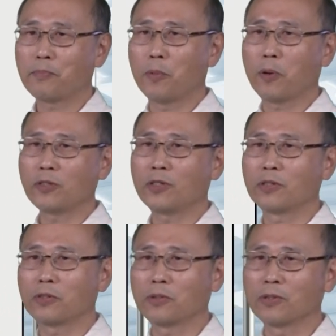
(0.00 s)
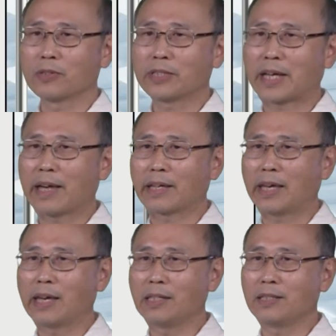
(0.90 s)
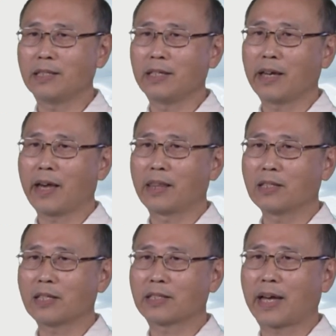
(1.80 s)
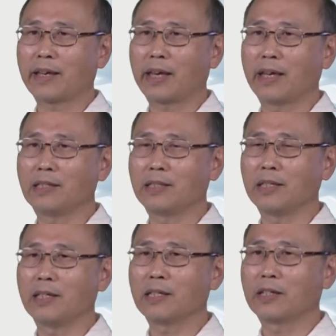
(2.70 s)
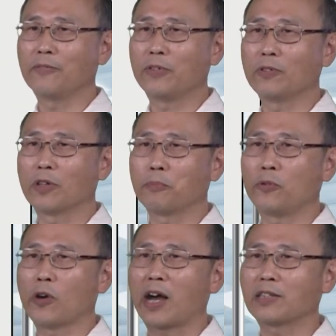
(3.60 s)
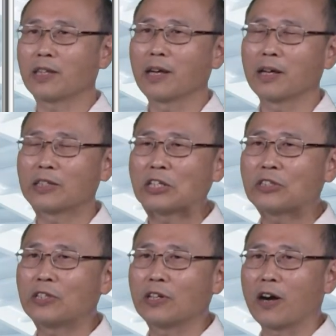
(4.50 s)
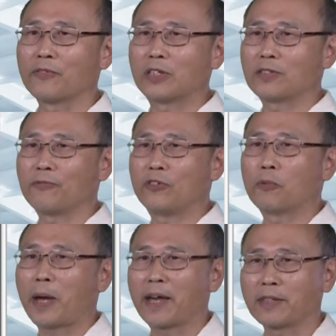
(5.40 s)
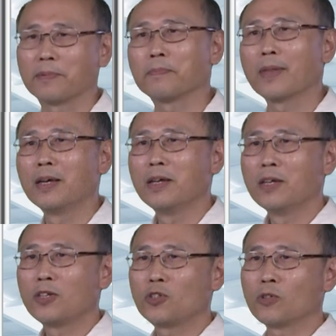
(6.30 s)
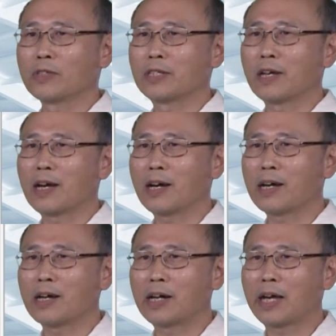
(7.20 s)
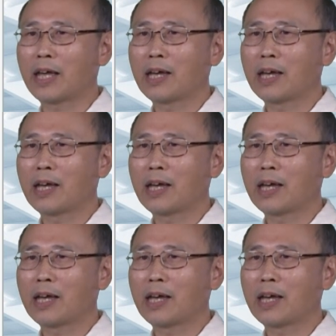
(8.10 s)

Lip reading: proportional to sine kz, and this sine kz gives you the periodicity of this field pattern. So the